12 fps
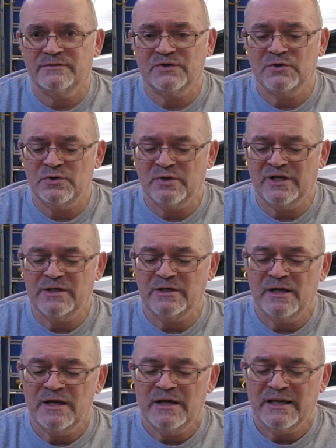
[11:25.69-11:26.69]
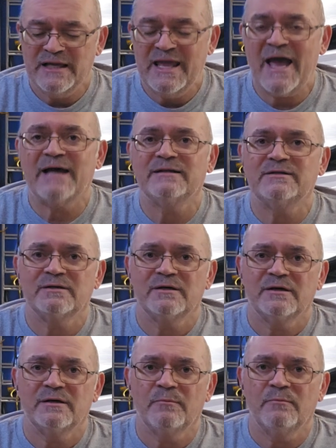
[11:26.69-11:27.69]
So you can get
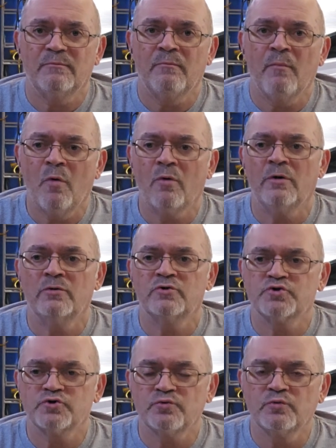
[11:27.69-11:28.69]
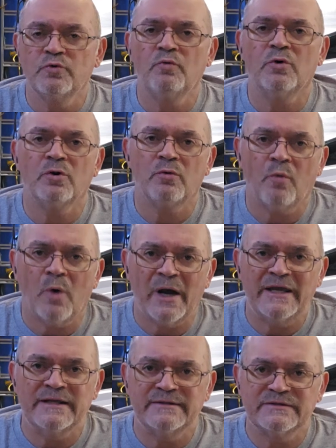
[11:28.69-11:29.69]
more truer
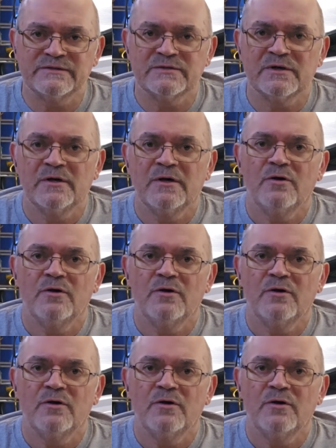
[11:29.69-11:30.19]
whites